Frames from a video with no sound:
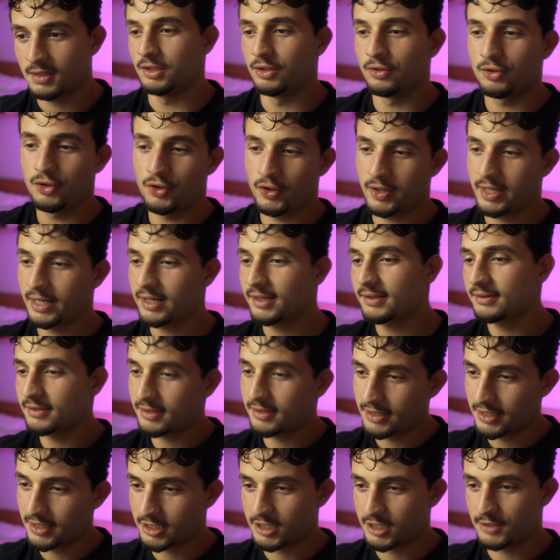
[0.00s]
You know, you're getting
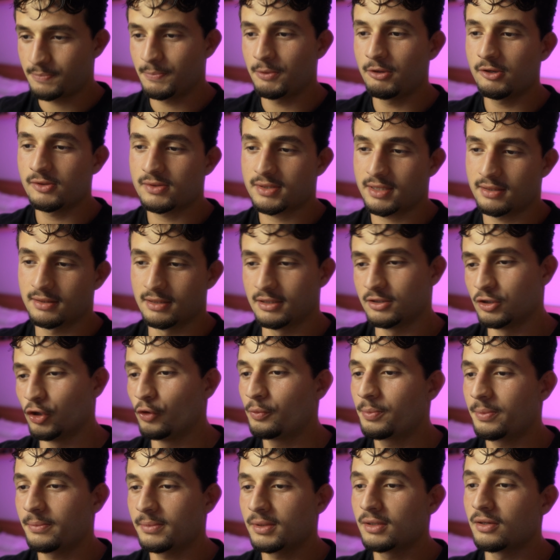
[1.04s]
the experience and the
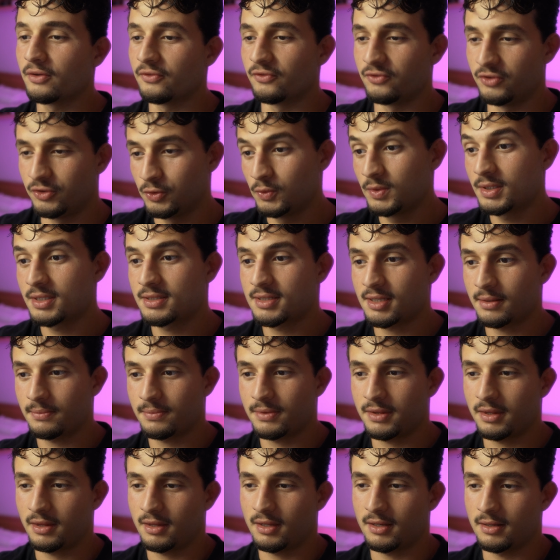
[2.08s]
dopamine of doing
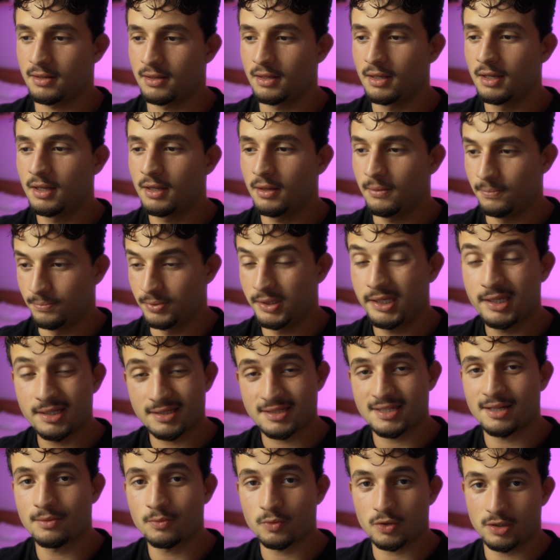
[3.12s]
something and being
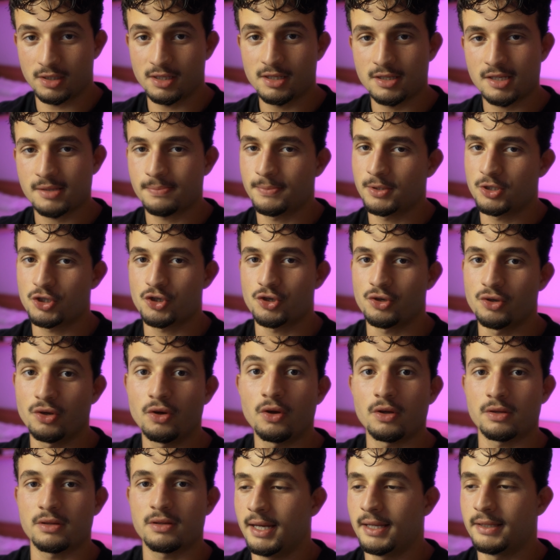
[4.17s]
somewhere else, but you're
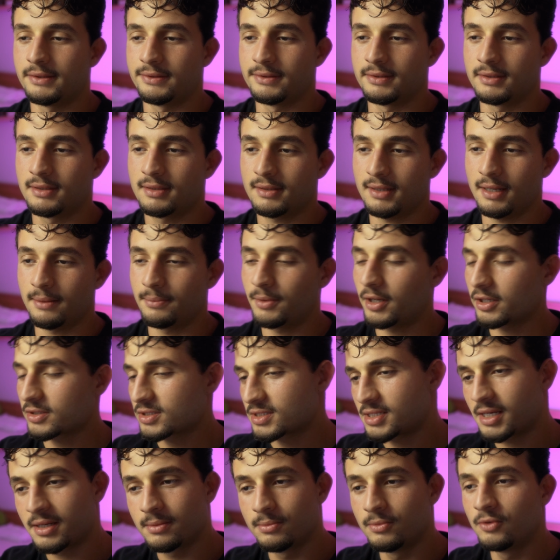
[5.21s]
not. And I'm not
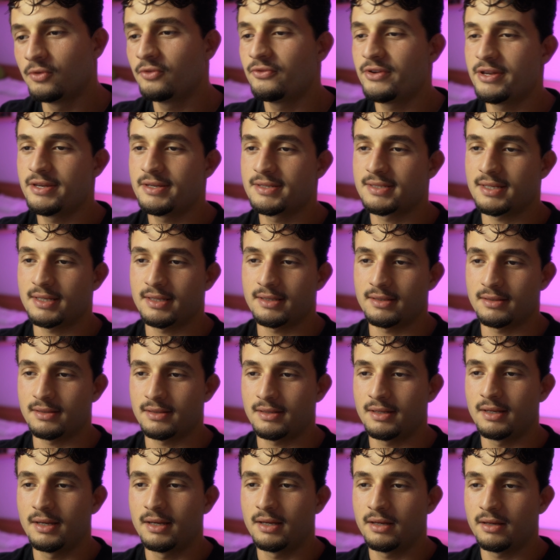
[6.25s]
saying movies and
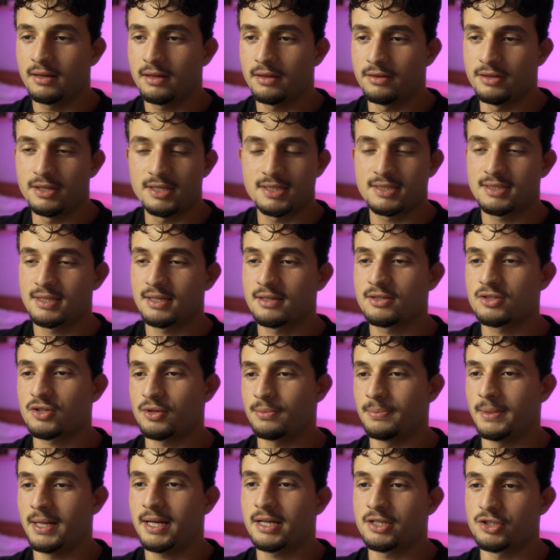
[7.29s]
these things are
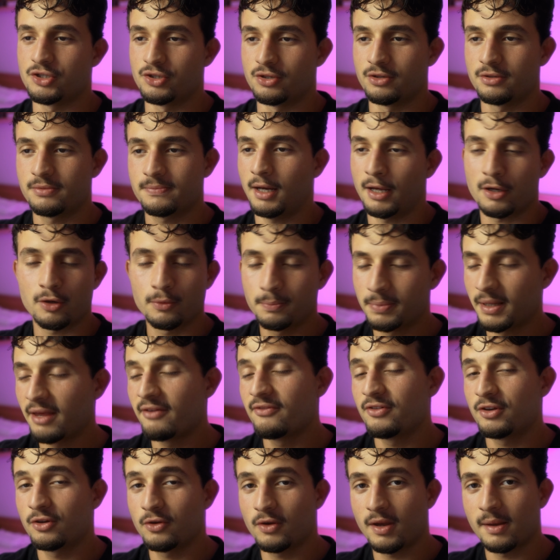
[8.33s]
bad, you know. I don't play
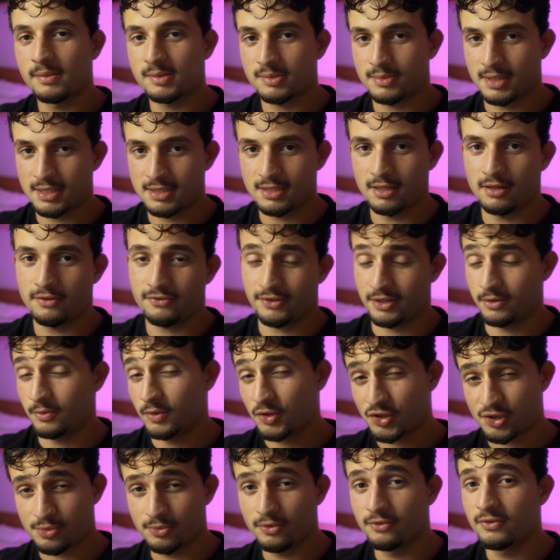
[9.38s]
video games myself. I
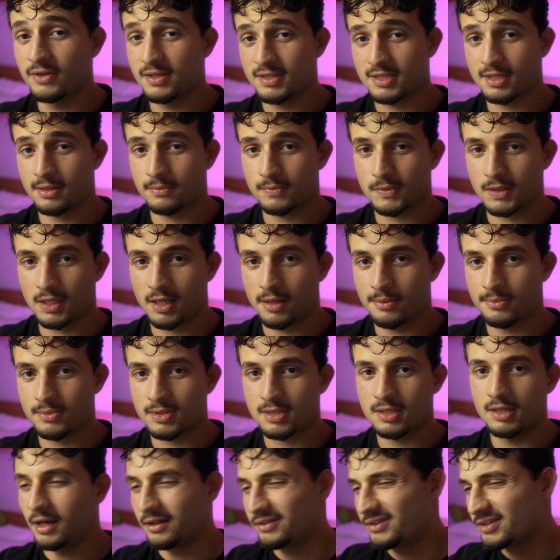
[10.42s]
watch movies
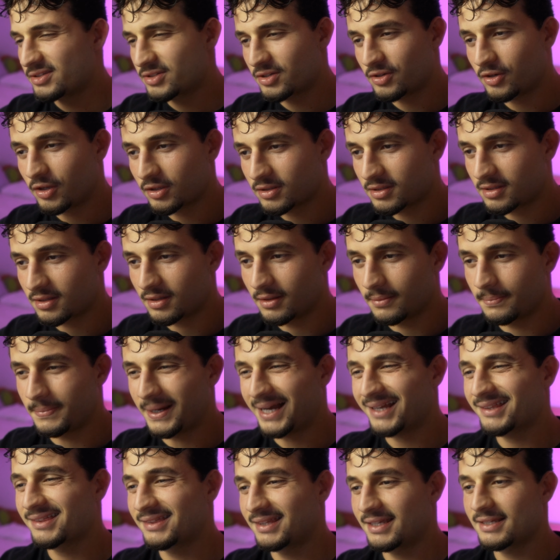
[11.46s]
sometimes. And these are not
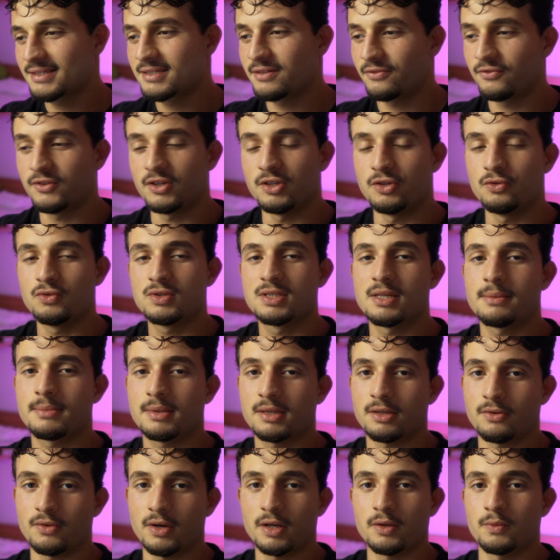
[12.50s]
bad things if you use them in
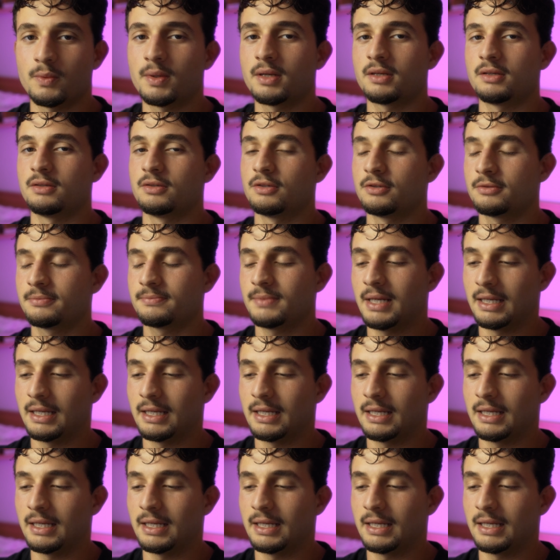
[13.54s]
the right way, you know.